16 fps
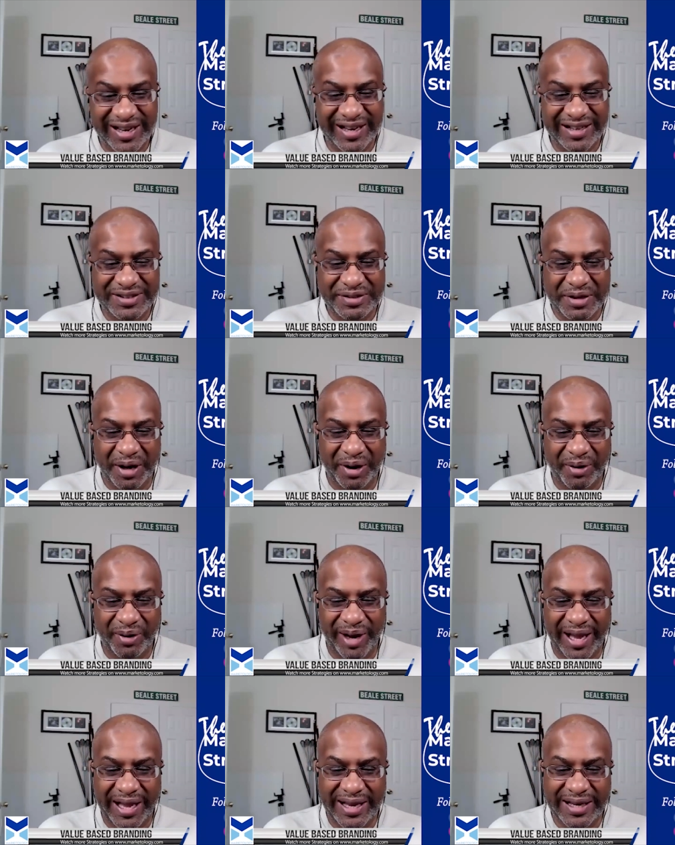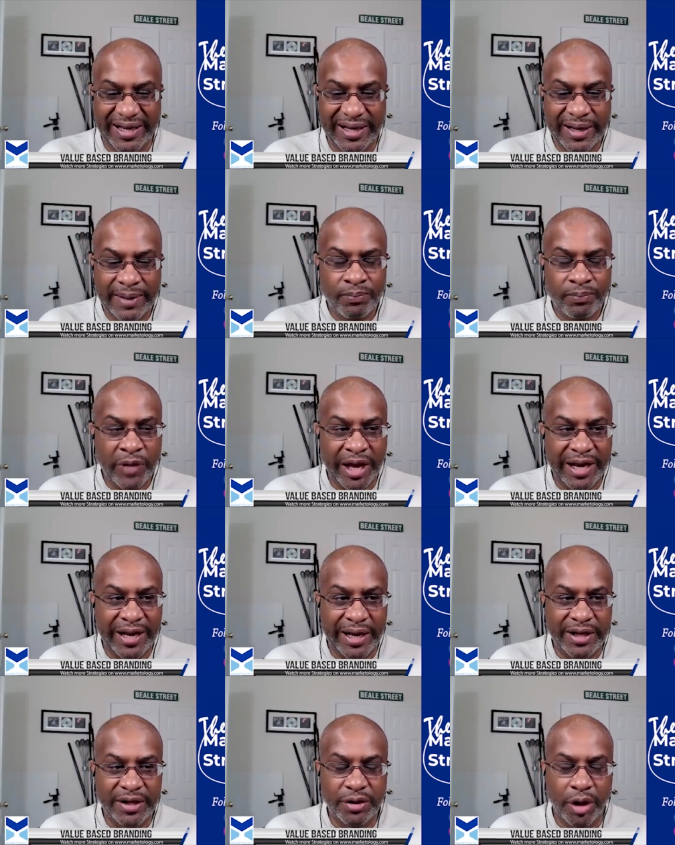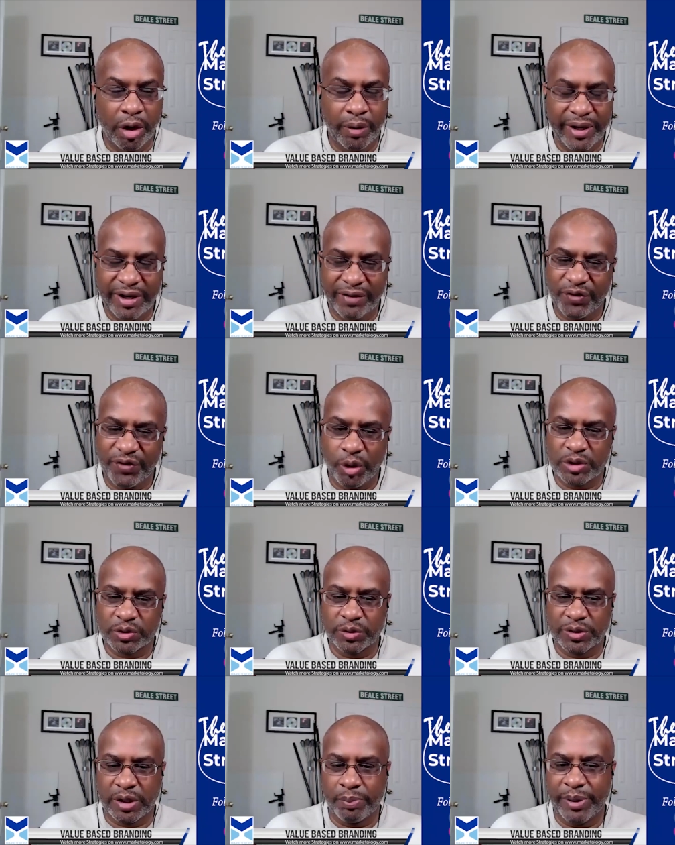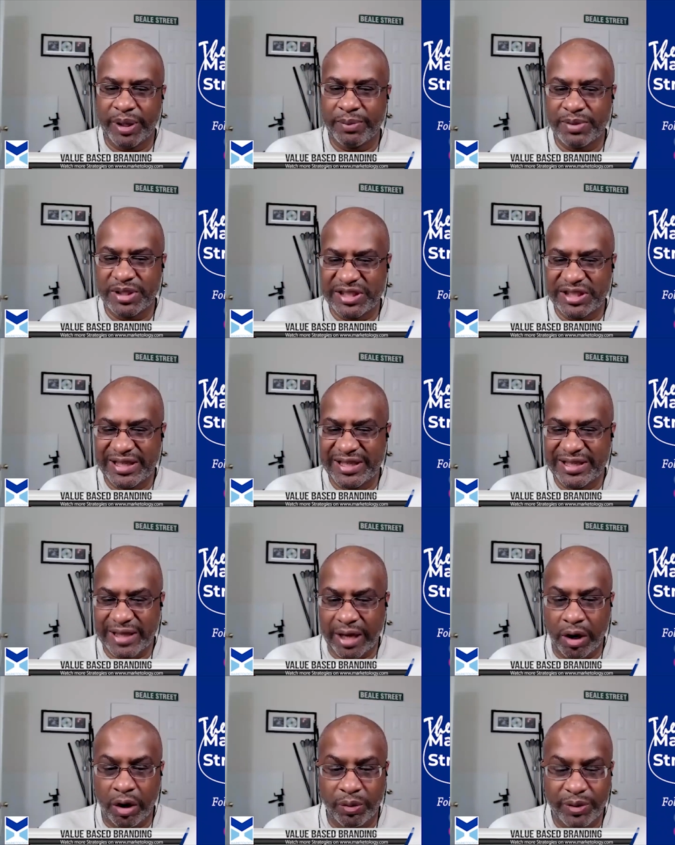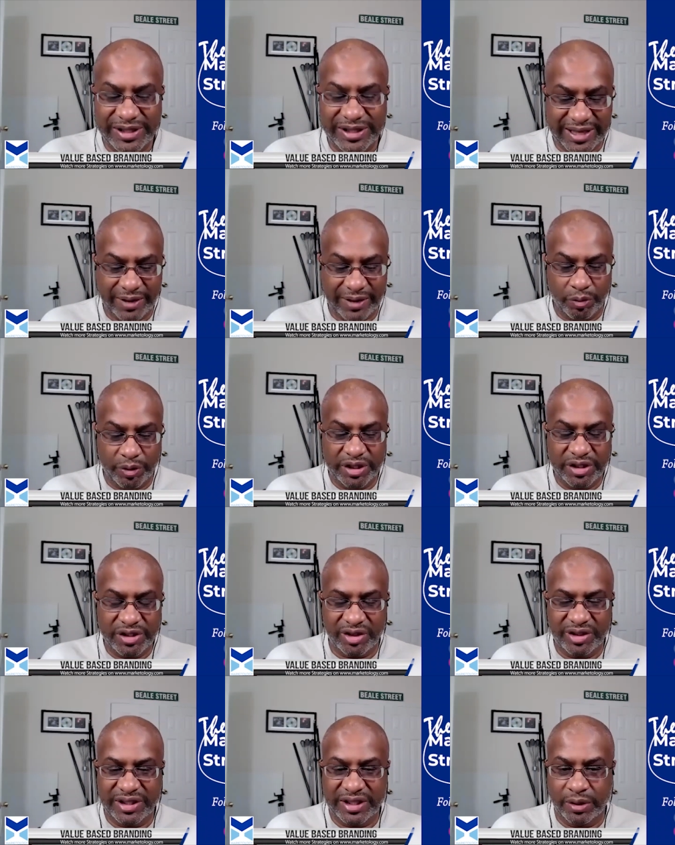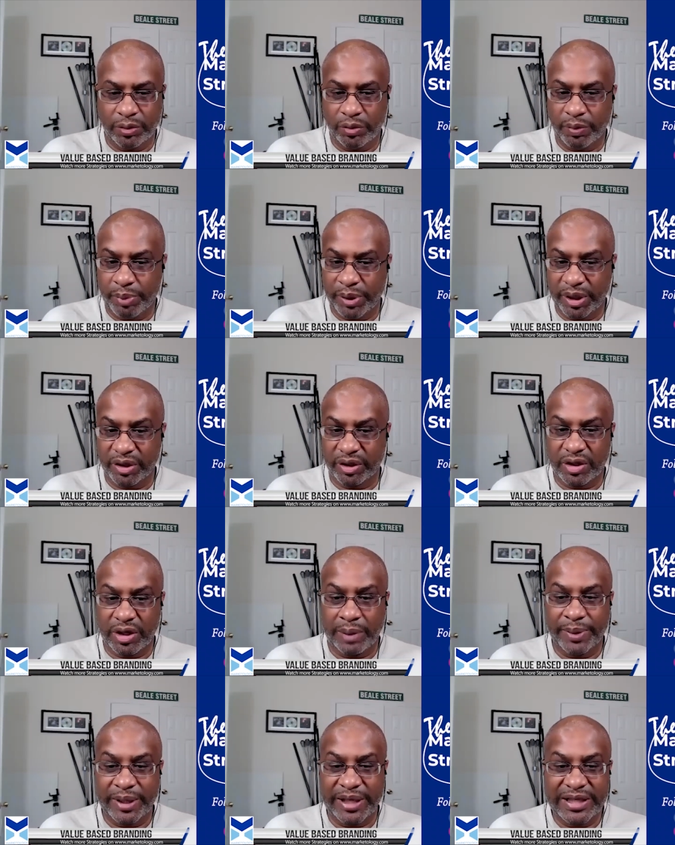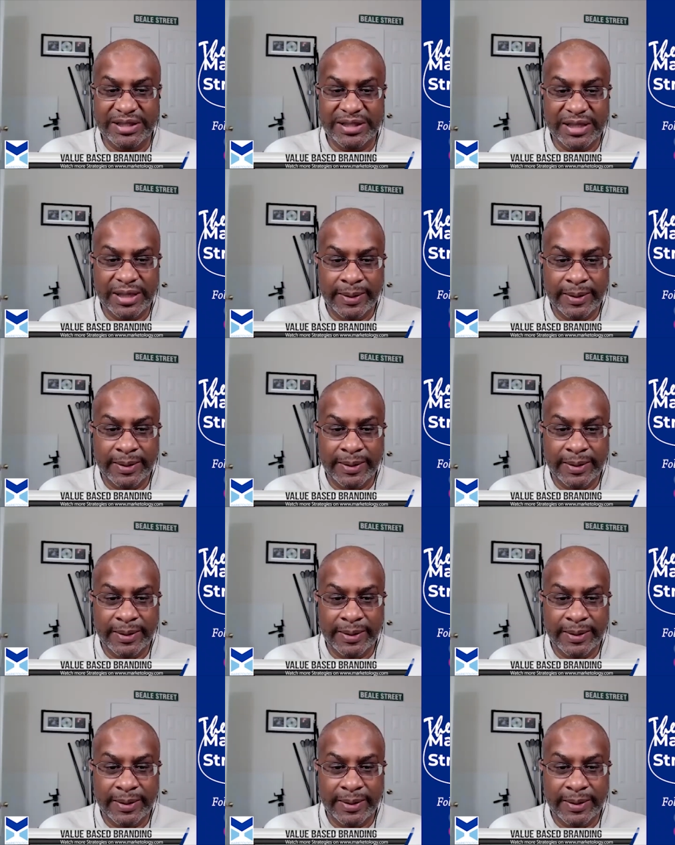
and of course with the big machines, I always say when you're dealing with bigger companies,